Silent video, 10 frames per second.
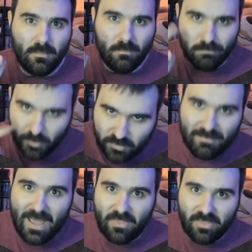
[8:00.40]

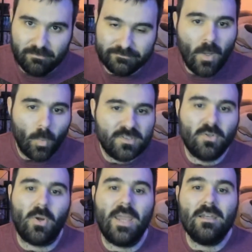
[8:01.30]
boost math. What's
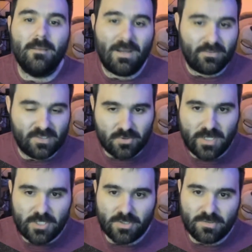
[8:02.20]
great about these
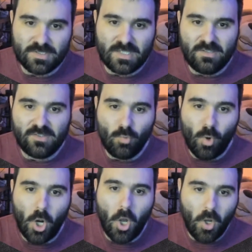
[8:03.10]
treasures is you are